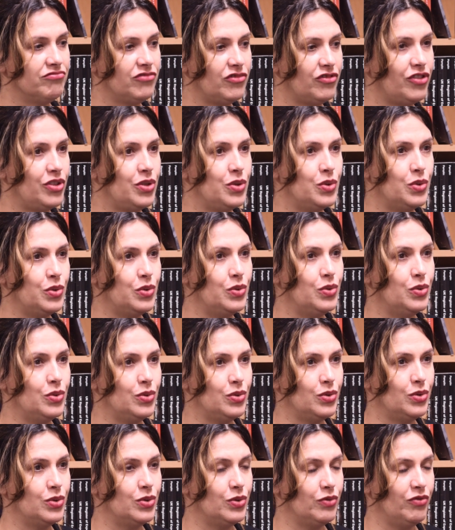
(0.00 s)

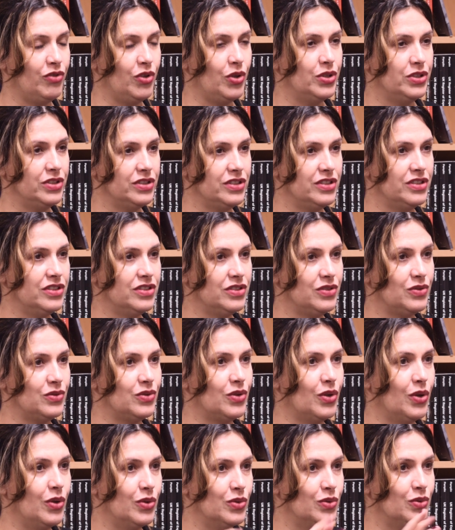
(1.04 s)
few voices,
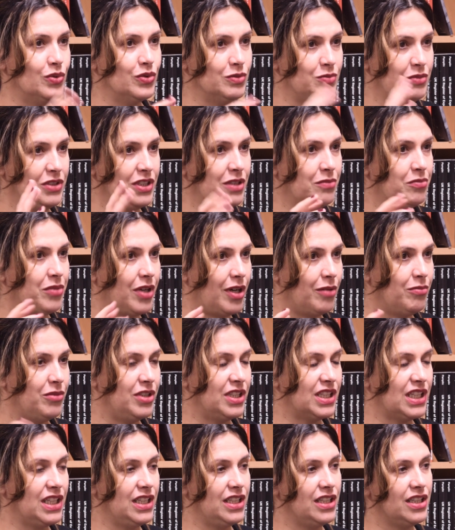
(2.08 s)
to speak
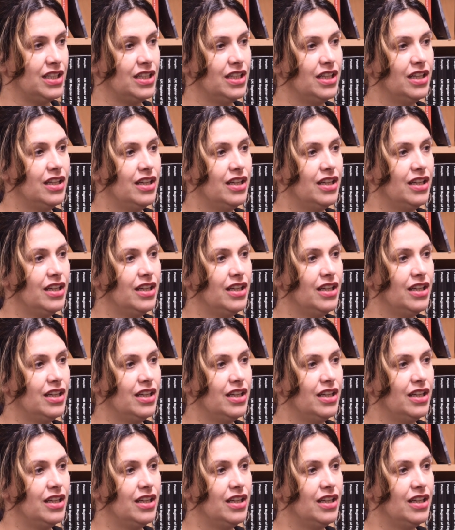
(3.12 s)
publicly.